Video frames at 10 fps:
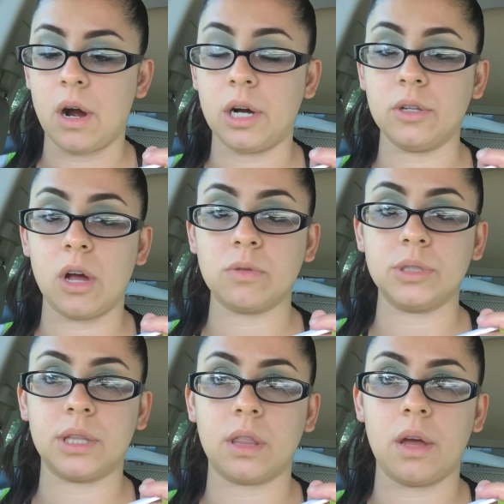along
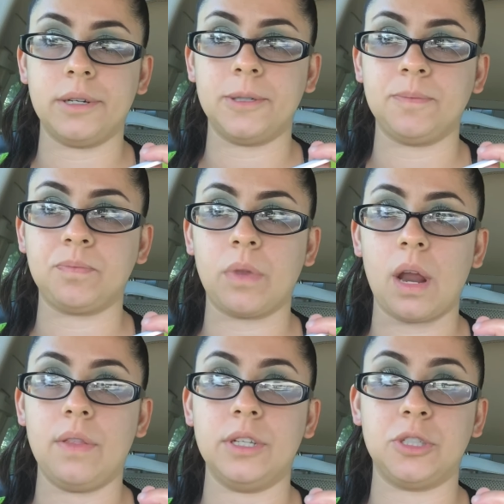with
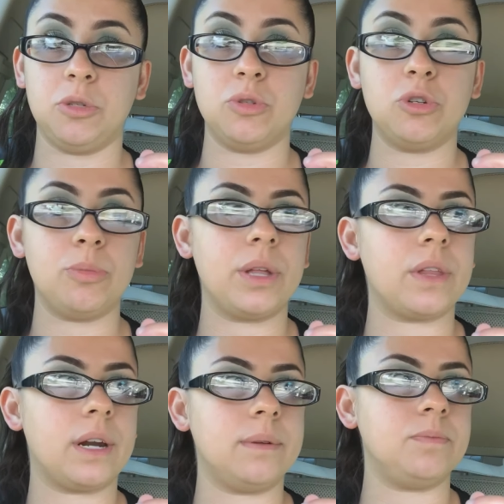this YouTubing
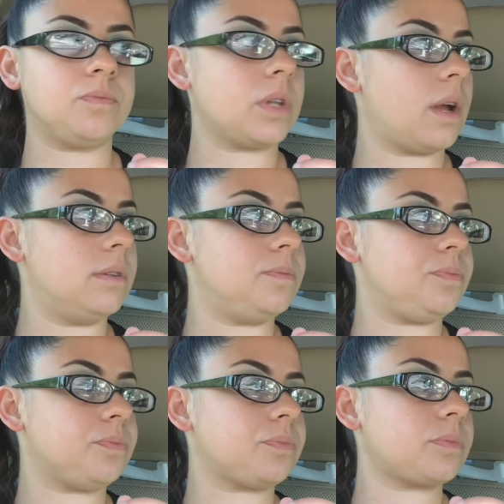that I've
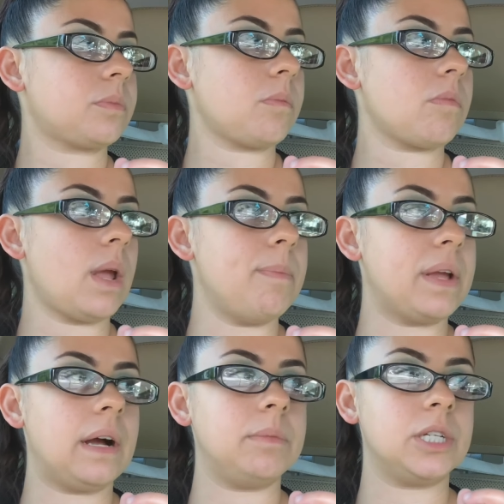
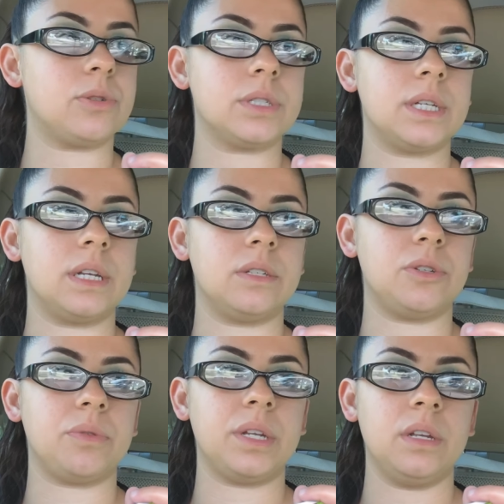become interested in
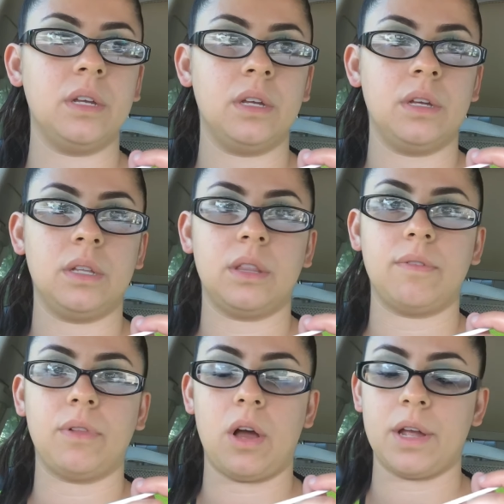doing,
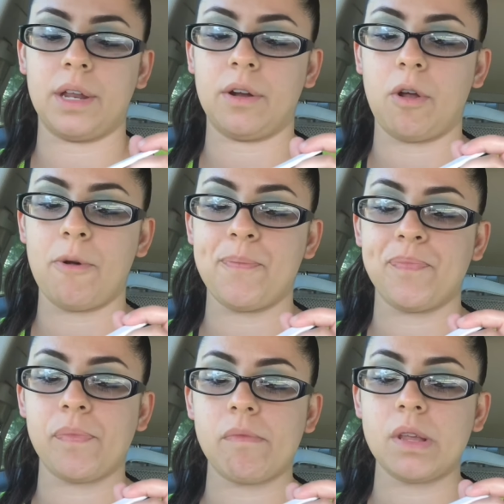the vlogging and all.
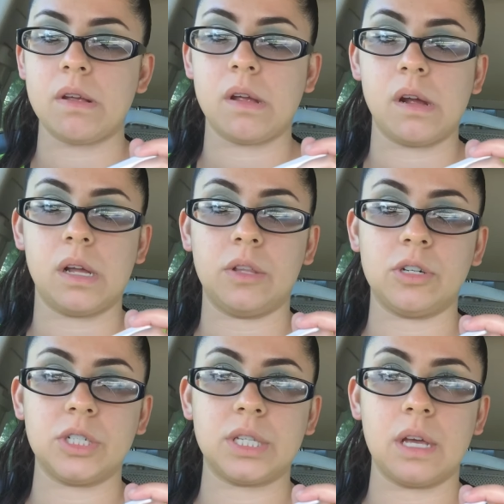
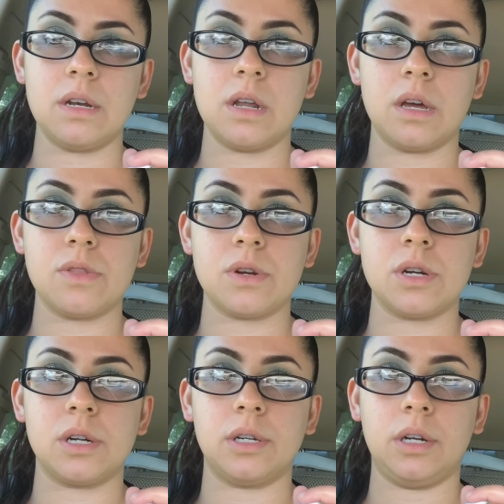There's
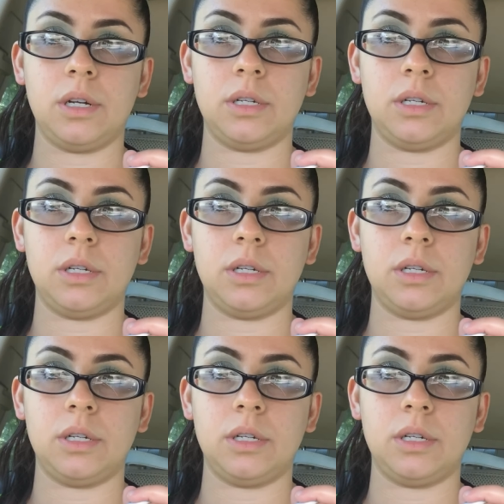another,